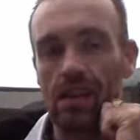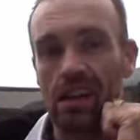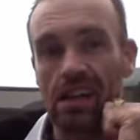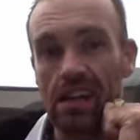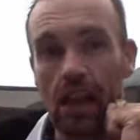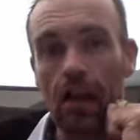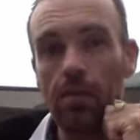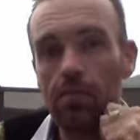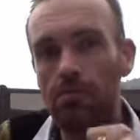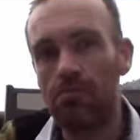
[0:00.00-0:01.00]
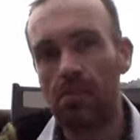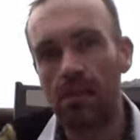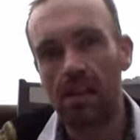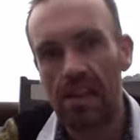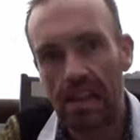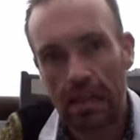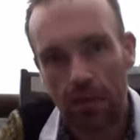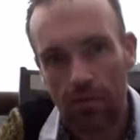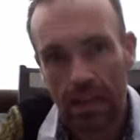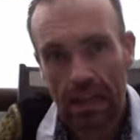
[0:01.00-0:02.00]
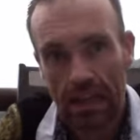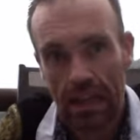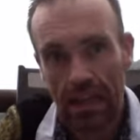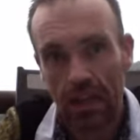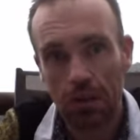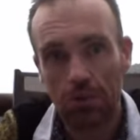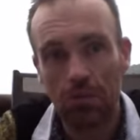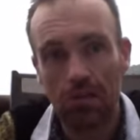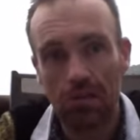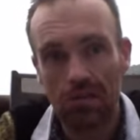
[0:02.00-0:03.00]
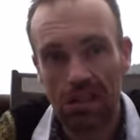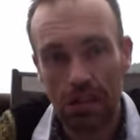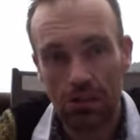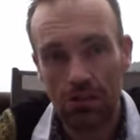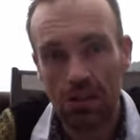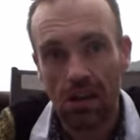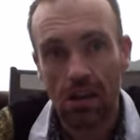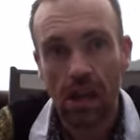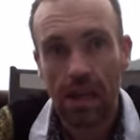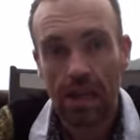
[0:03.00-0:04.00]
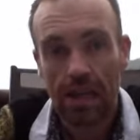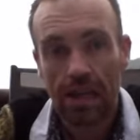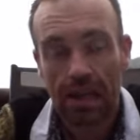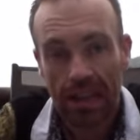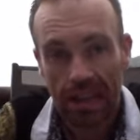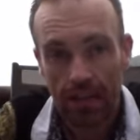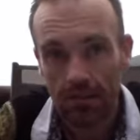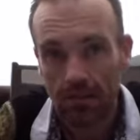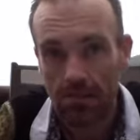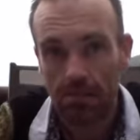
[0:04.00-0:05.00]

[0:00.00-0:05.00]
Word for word: a global liquidity shortage in dollars